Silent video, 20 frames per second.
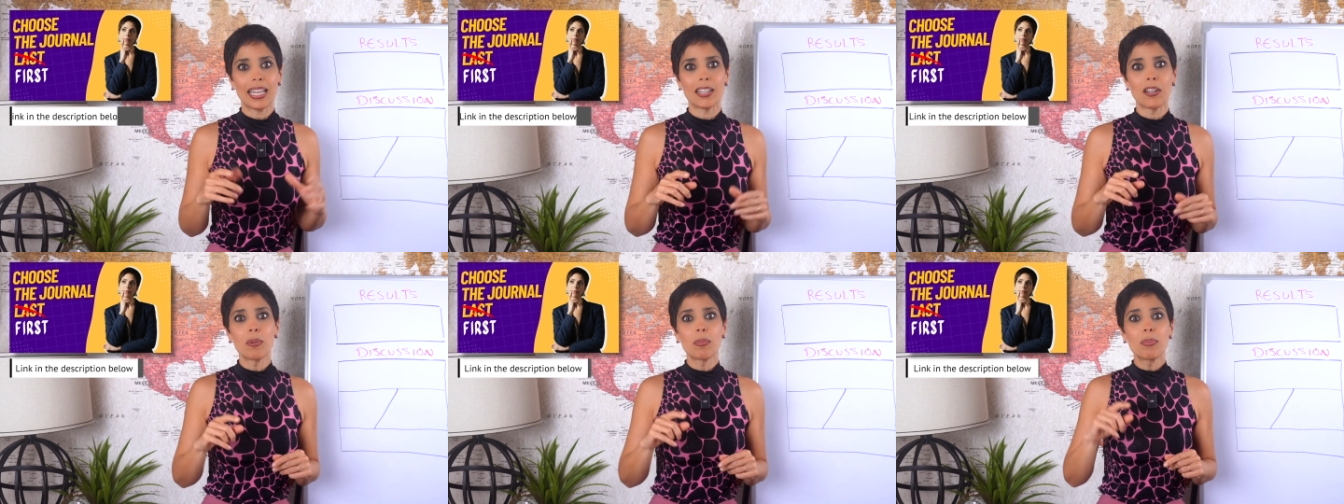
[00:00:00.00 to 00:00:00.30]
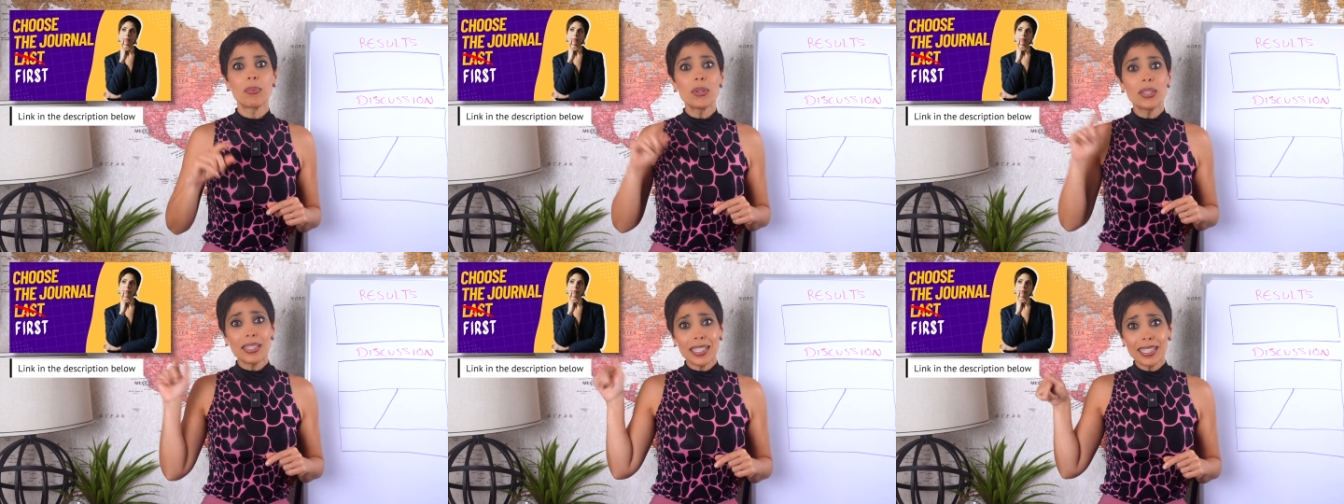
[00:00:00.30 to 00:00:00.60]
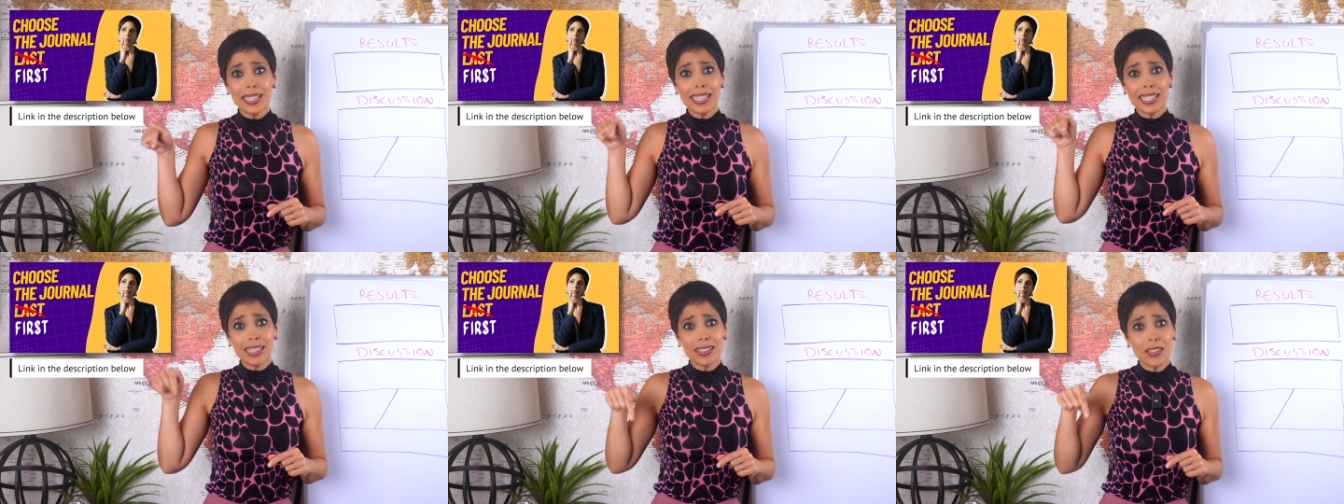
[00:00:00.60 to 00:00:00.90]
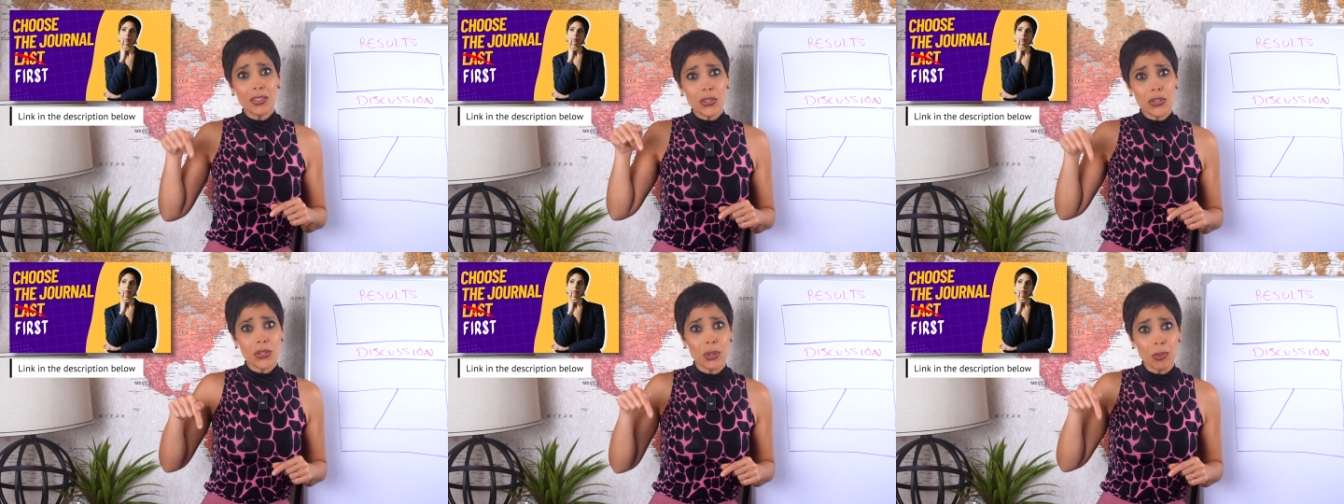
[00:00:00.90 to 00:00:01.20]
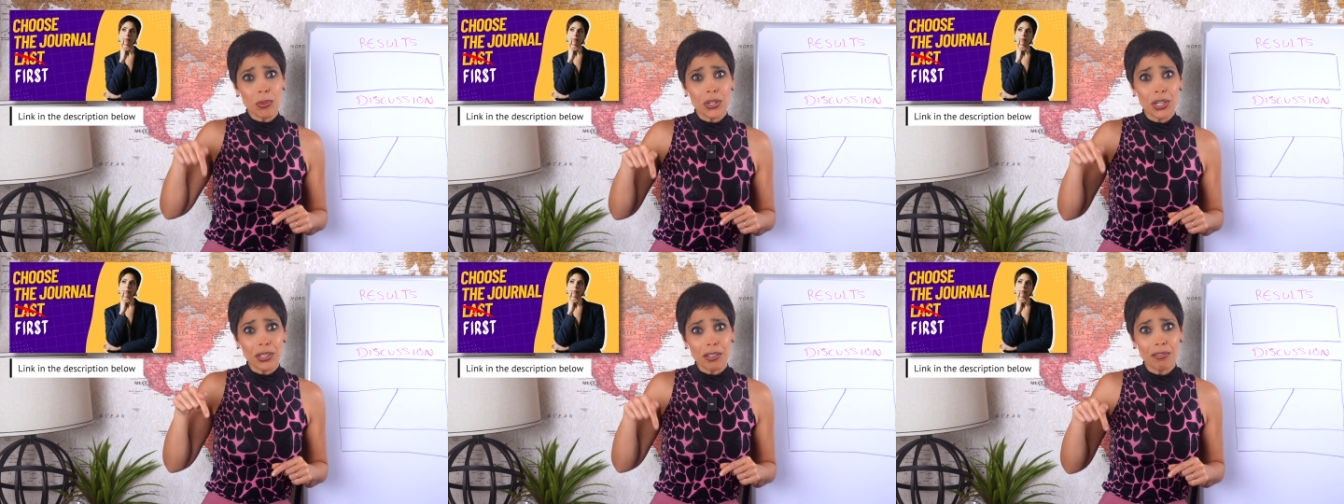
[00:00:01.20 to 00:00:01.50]
and I'll put the link in the
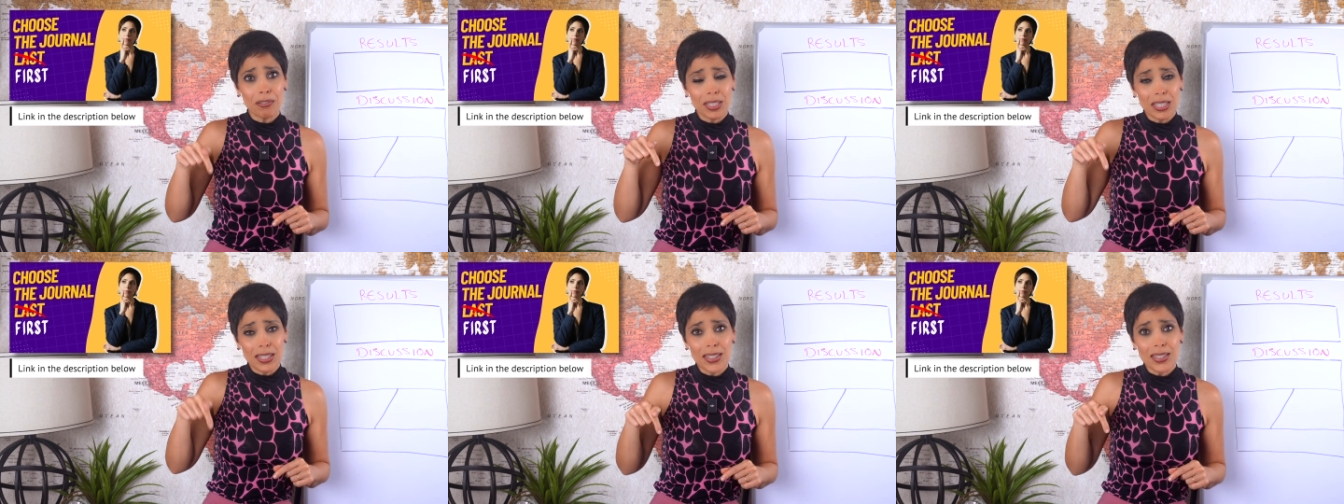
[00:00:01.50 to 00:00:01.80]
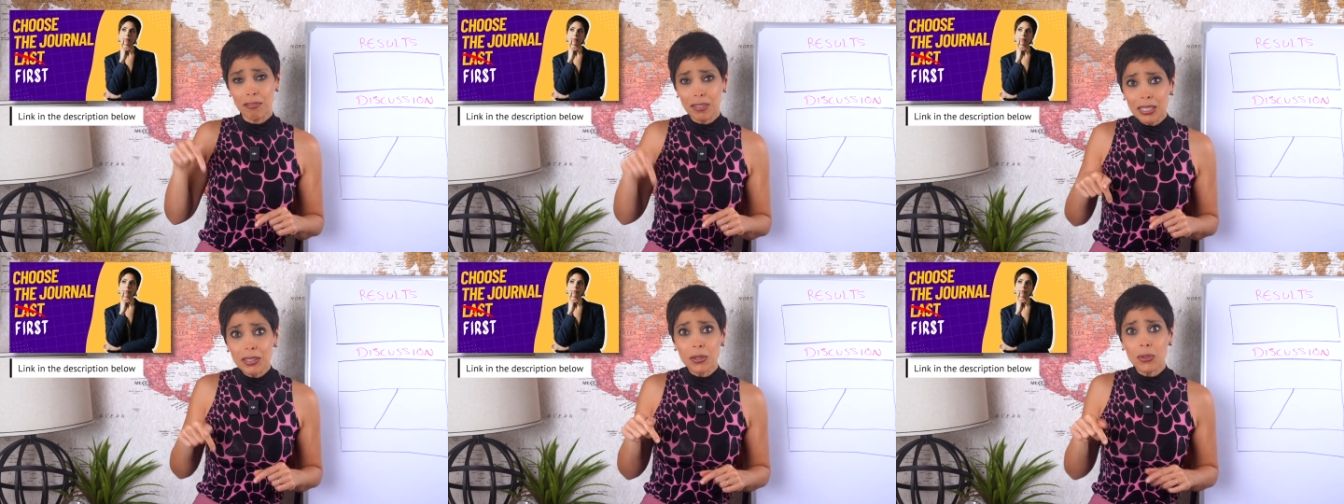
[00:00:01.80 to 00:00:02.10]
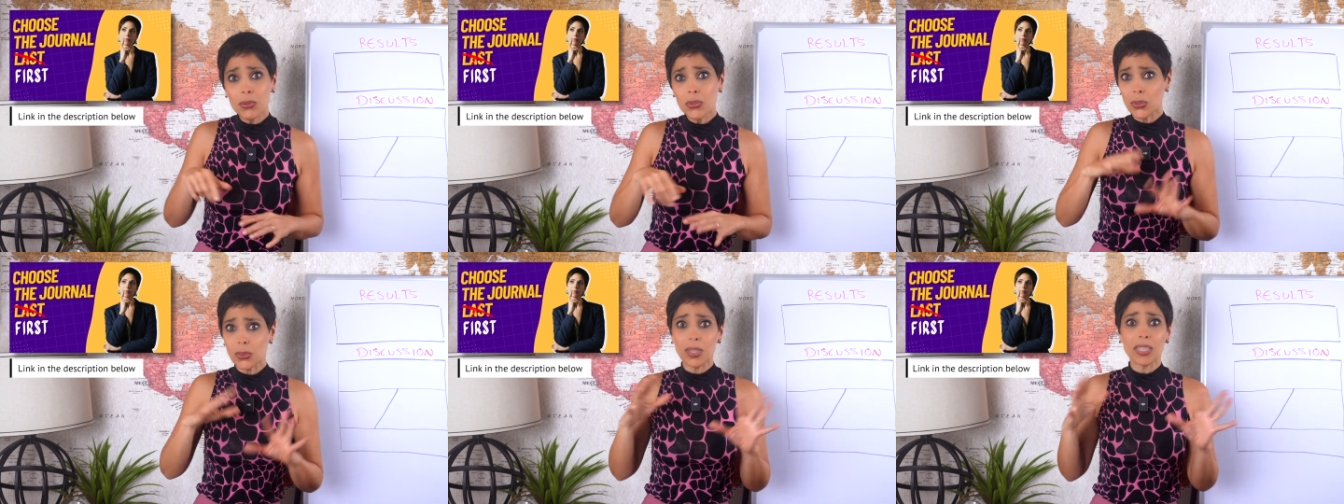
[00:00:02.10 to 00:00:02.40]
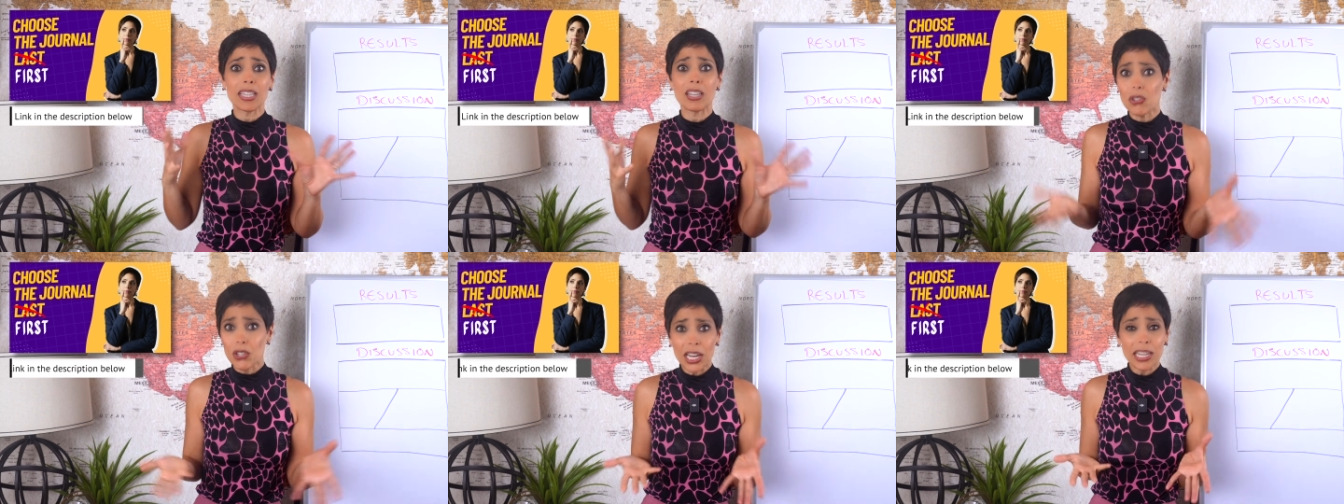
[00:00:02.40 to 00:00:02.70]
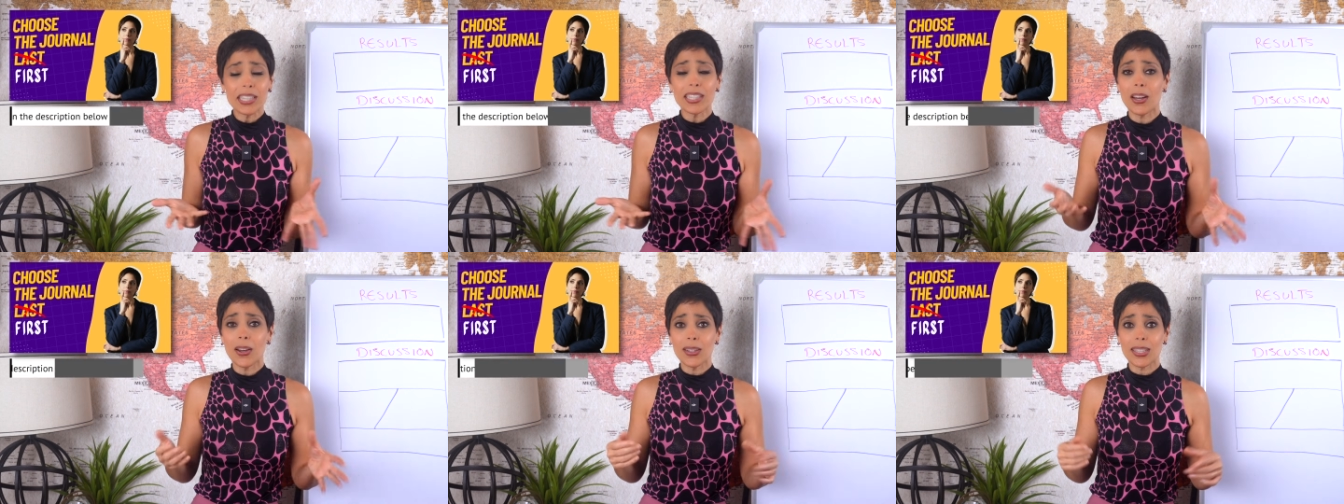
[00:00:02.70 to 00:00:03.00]
description of this video so you can
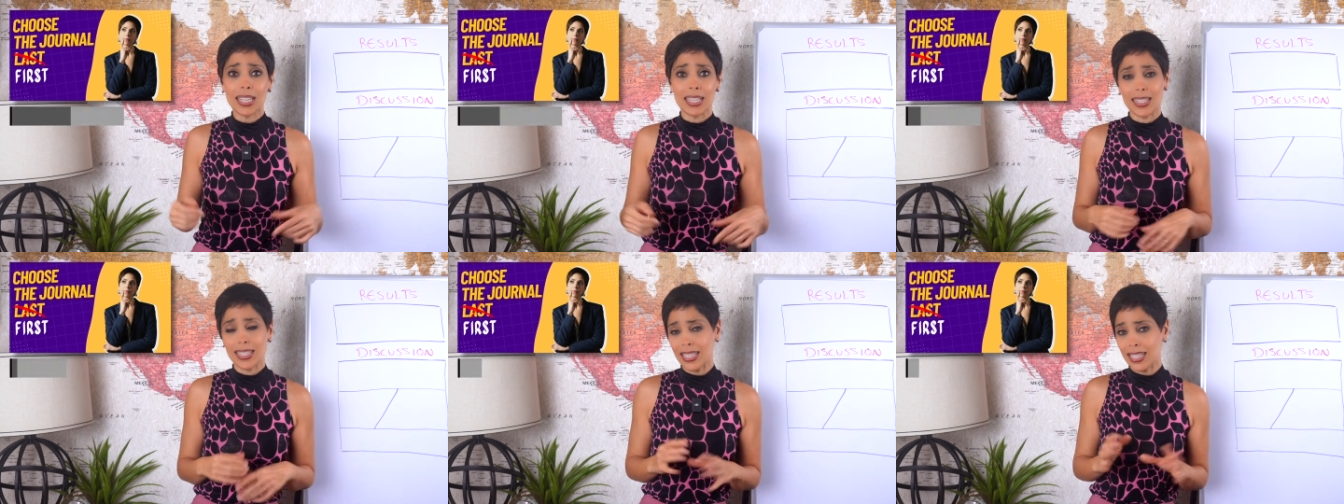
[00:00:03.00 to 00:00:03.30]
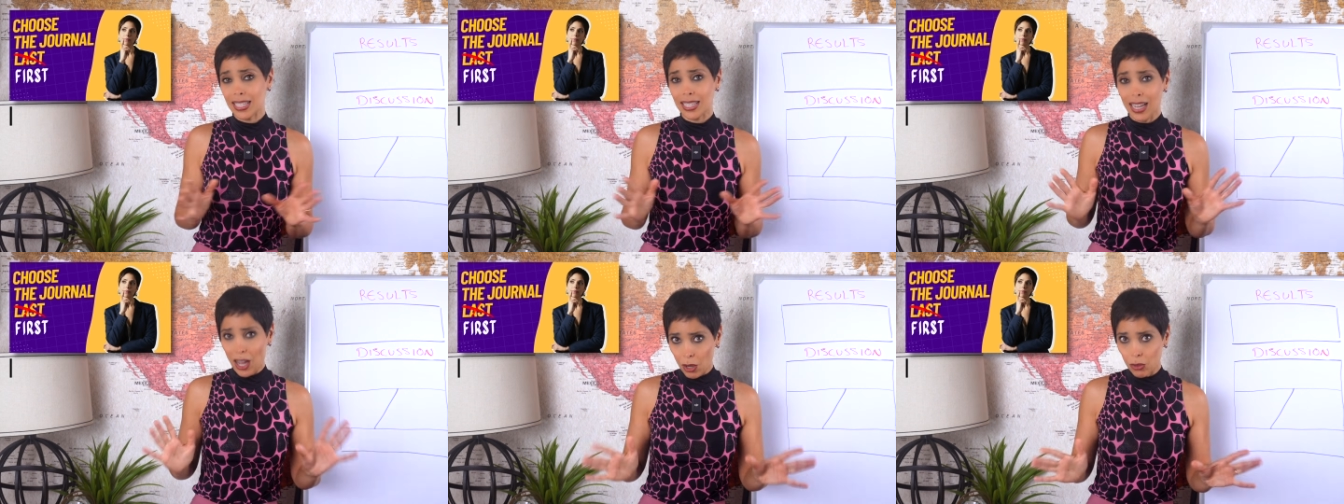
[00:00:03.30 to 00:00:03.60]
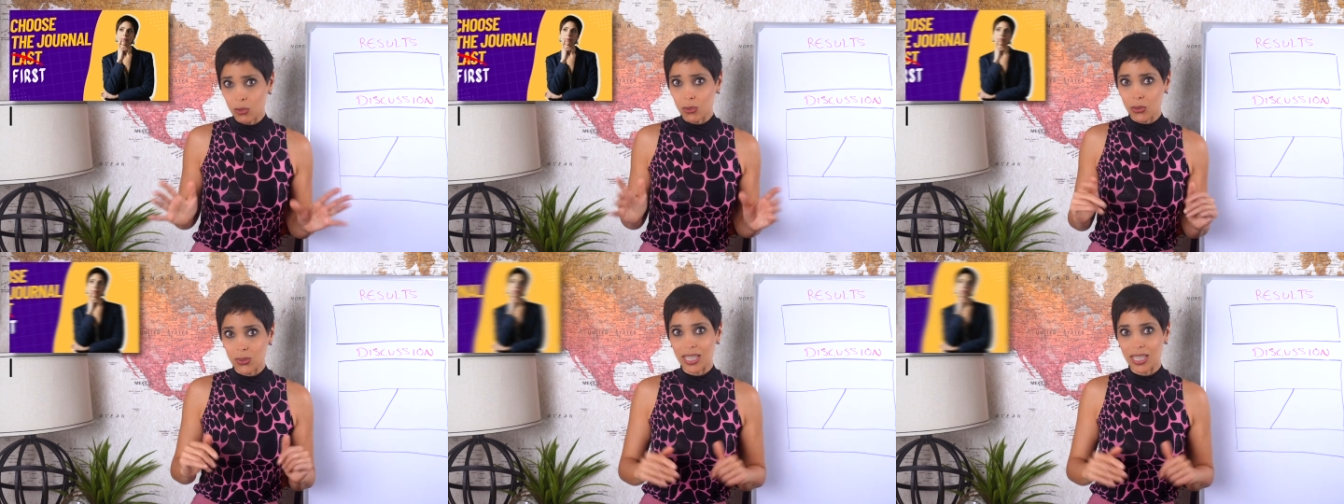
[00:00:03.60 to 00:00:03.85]
check it out and see how to do